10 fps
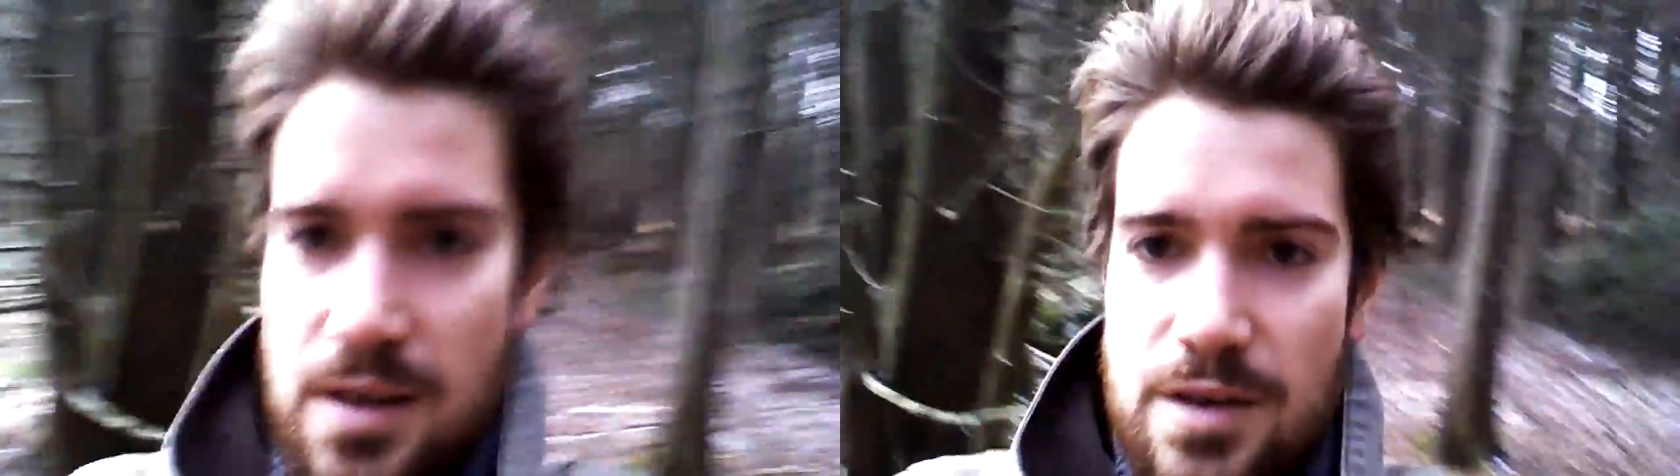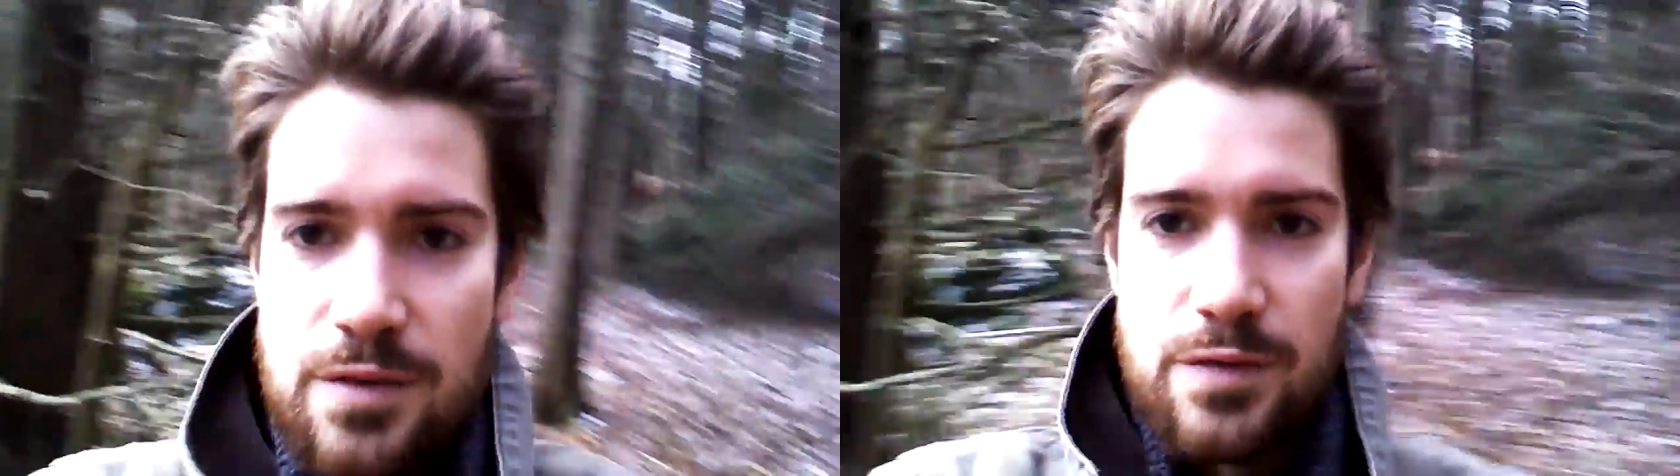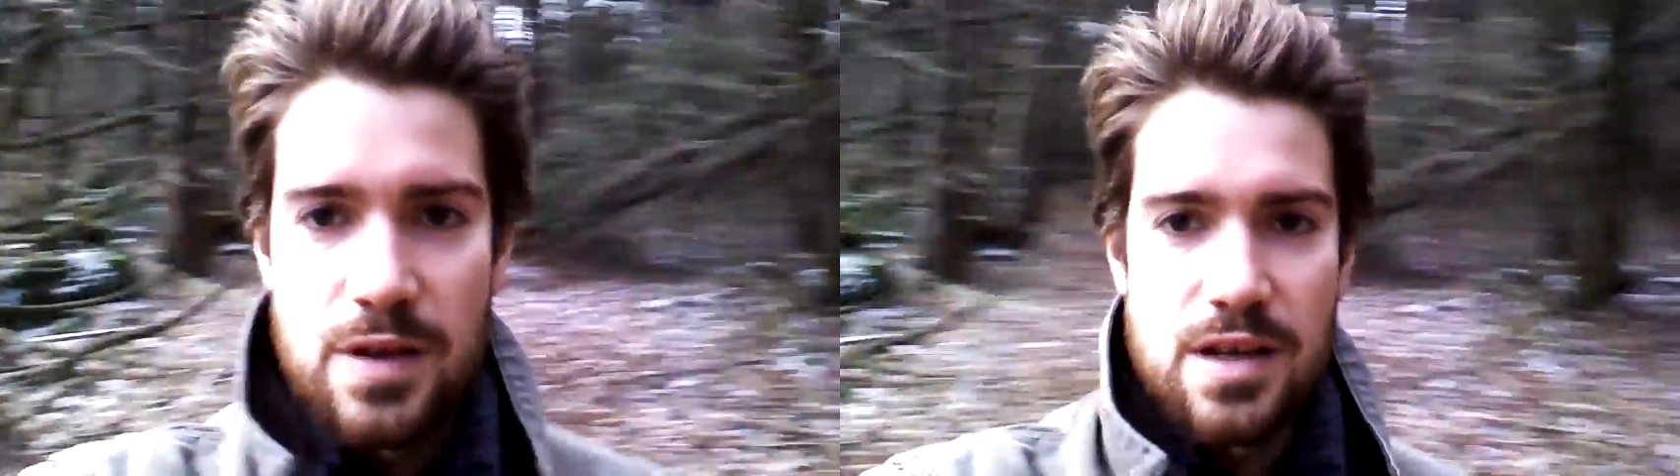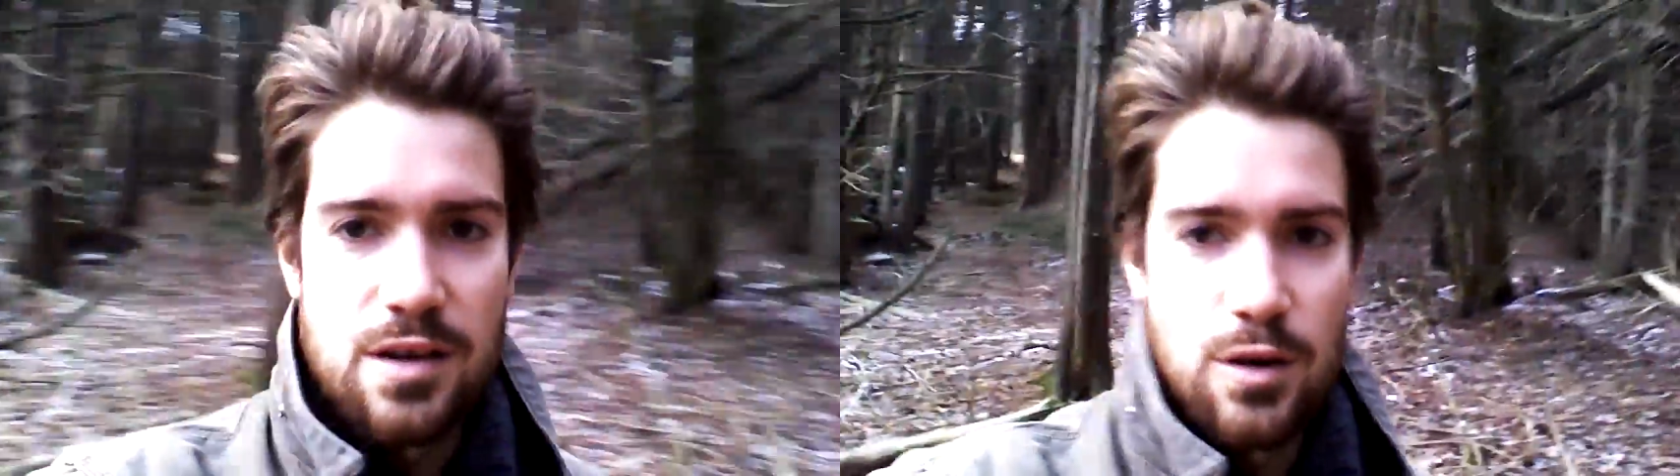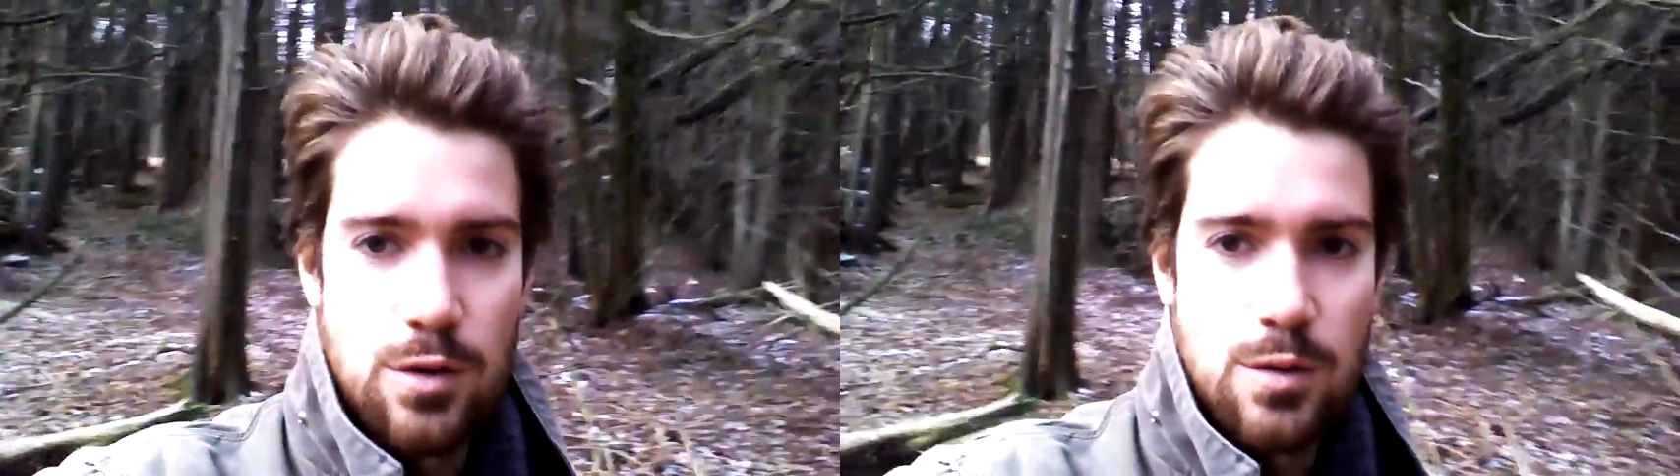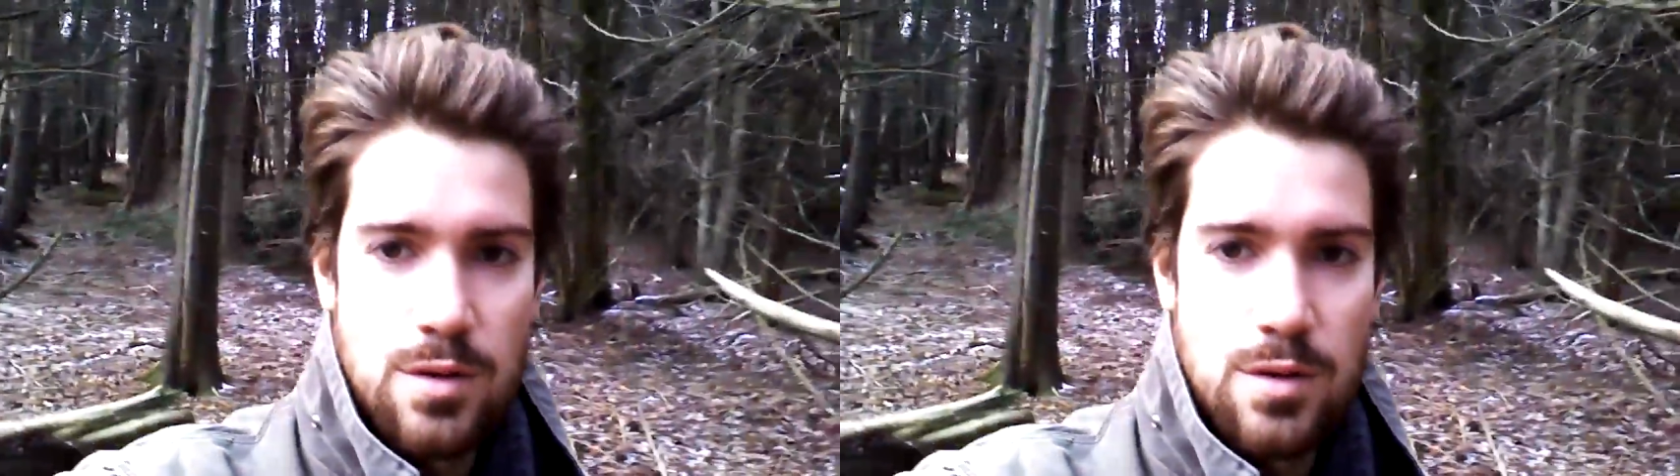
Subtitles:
video